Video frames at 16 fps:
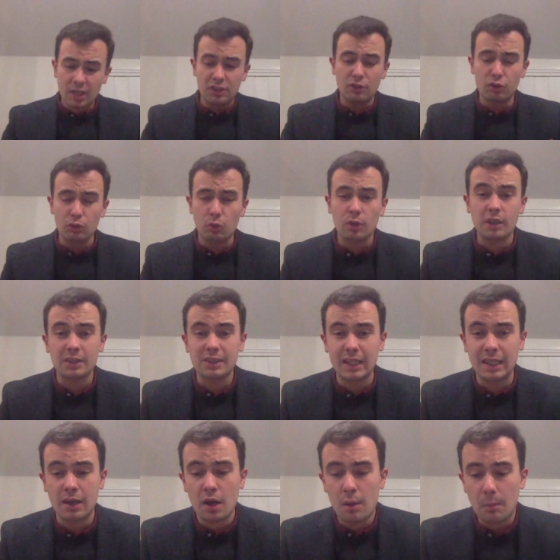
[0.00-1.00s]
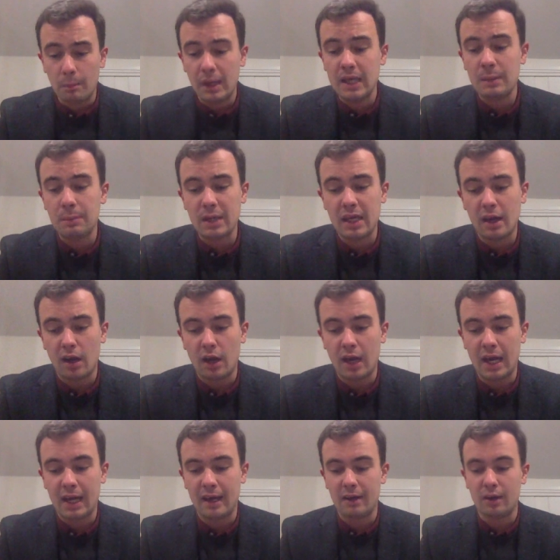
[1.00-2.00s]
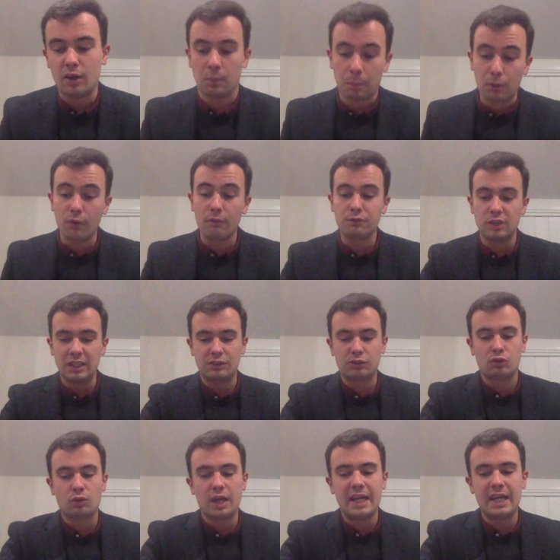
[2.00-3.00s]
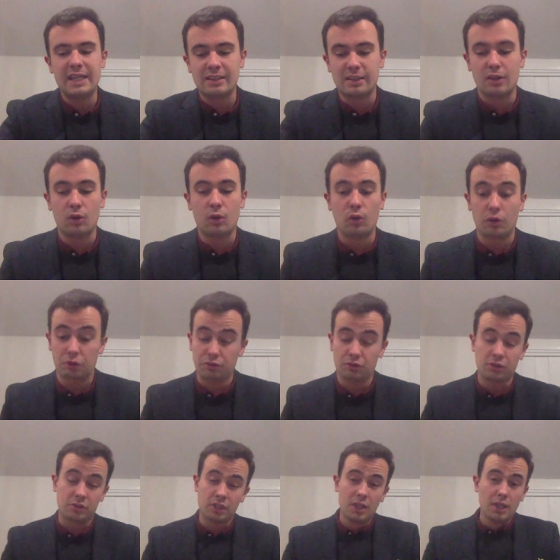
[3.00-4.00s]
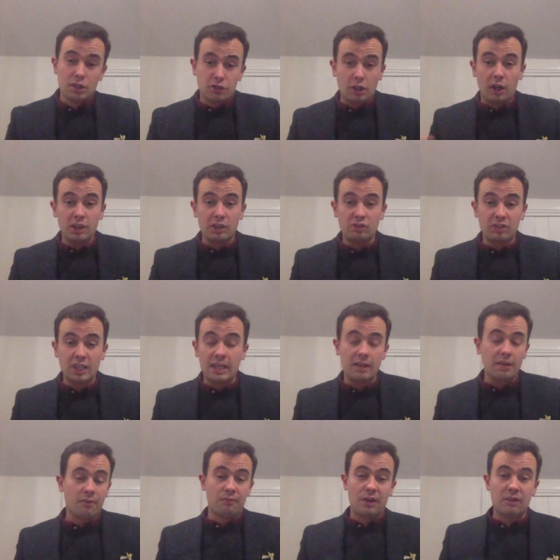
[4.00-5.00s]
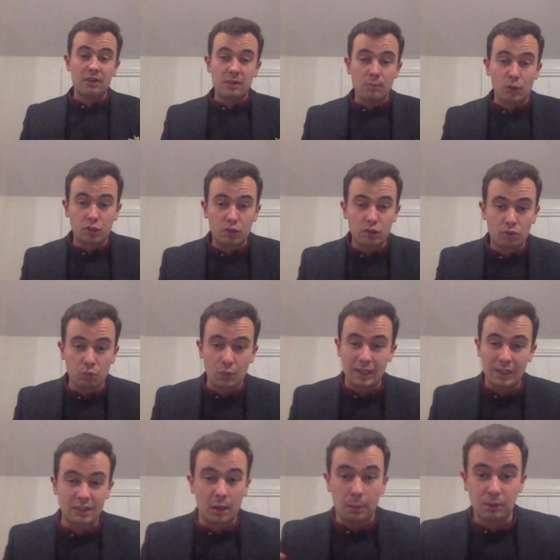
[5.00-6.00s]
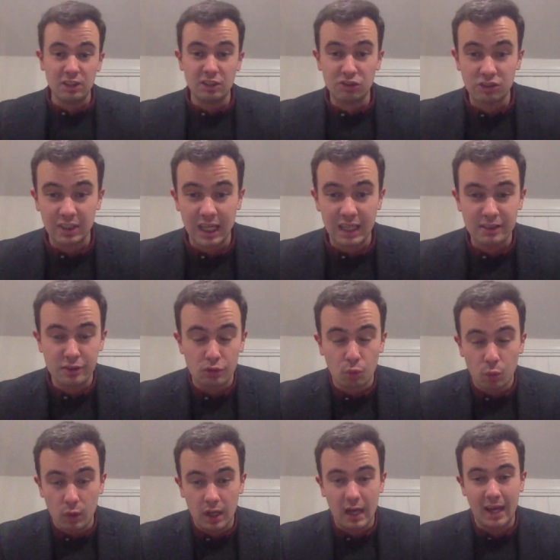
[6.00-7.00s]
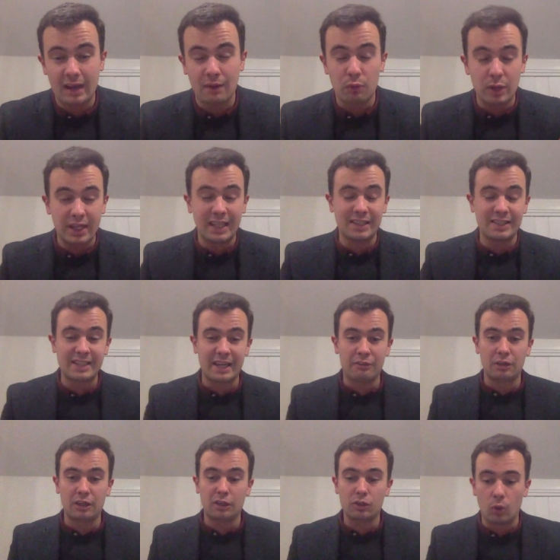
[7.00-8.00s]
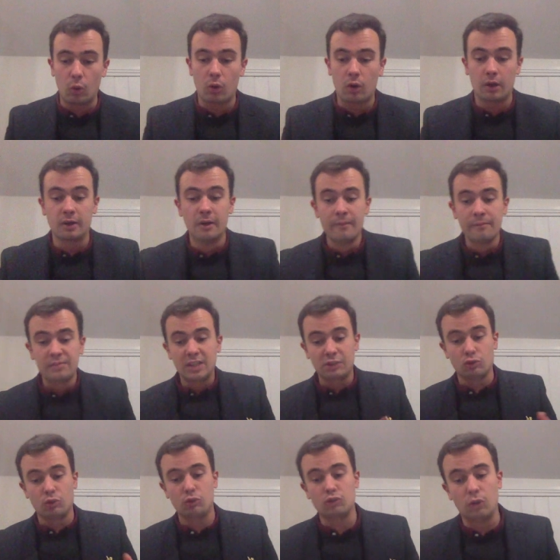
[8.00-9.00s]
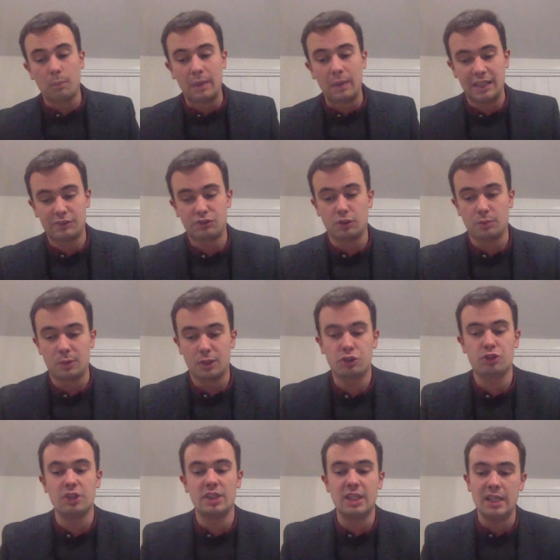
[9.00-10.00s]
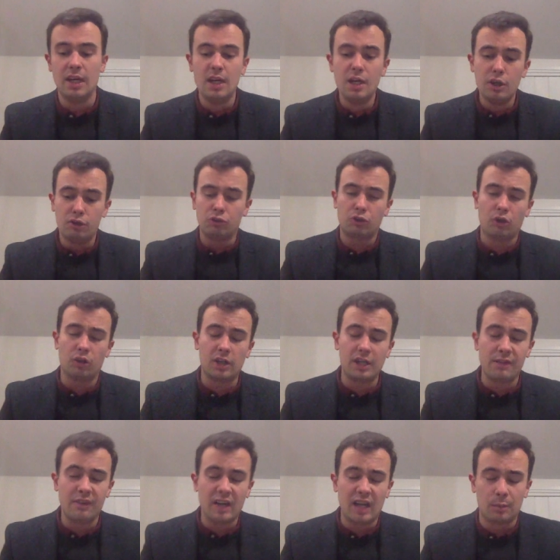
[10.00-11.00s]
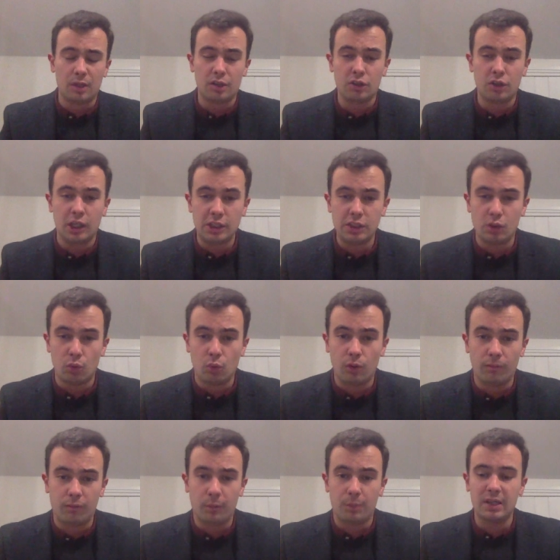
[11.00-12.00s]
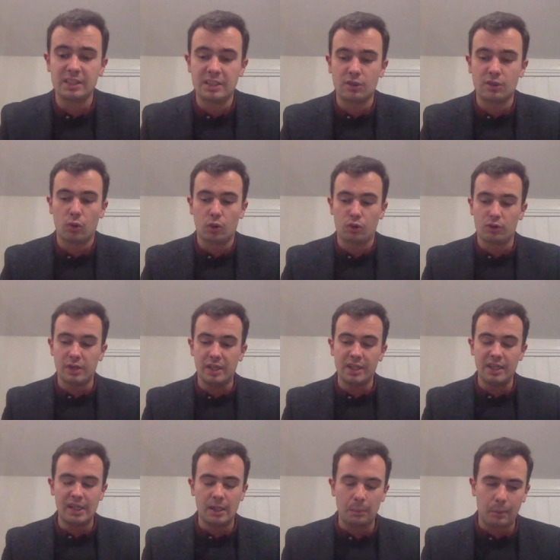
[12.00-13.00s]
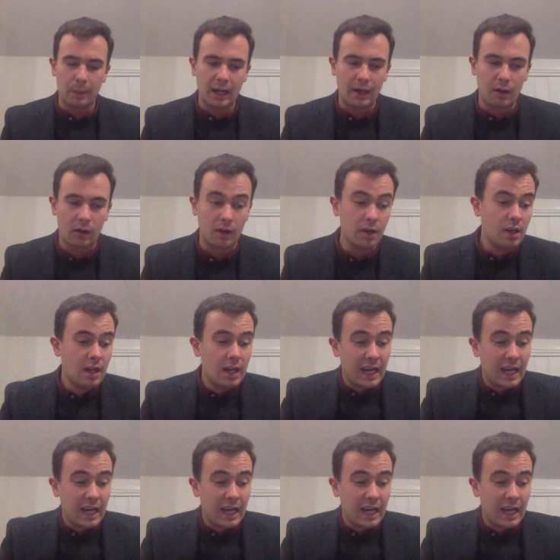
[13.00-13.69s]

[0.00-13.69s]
The other one I think maybe uh, above this grade and a horse that ties in very much much with Appreciate It uh, winning down in Cork is a horse called Master McShee, who's currently available at 9 to 1 for Paddy Corkery and Ian Power.